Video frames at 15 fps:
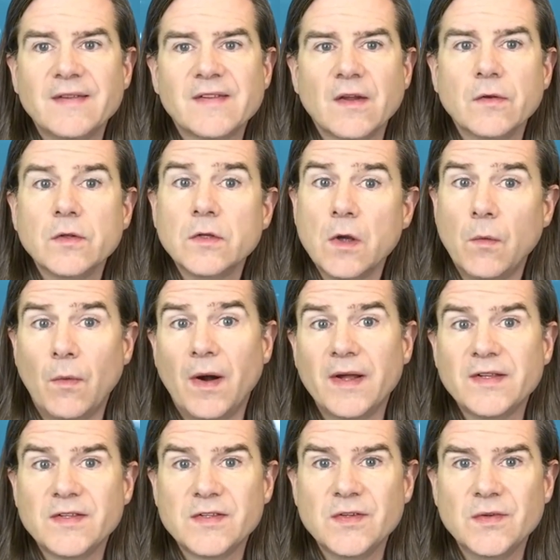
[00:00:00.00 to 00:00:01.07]
So you don't
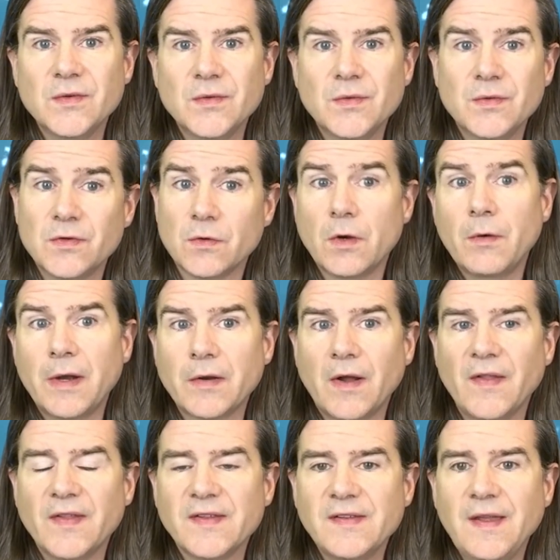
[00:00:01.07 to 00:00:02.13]
want to grow out
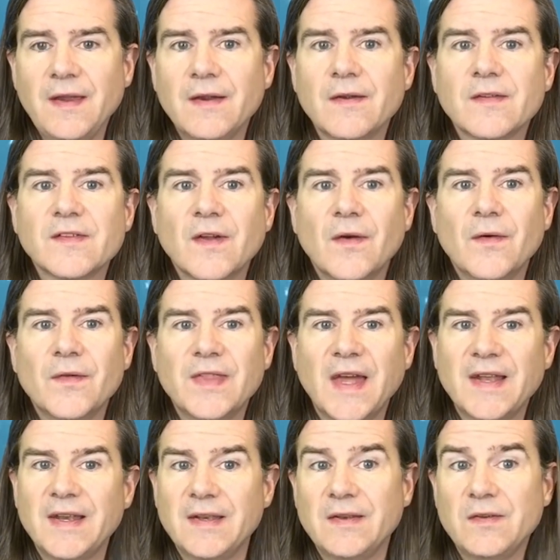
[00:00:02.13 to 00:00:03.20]
all this hair so
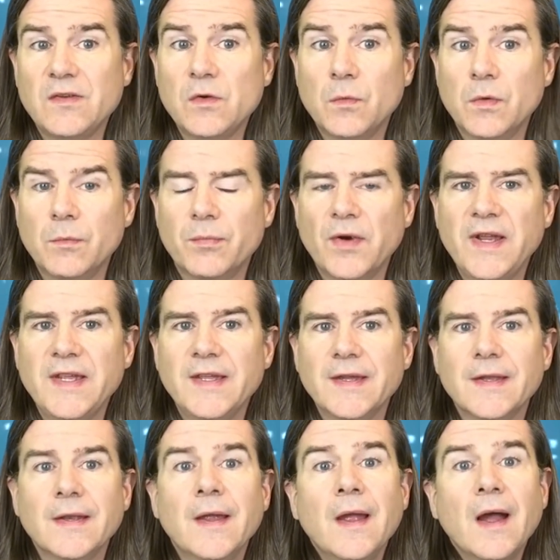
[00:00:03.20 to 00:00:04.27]
that you will break it.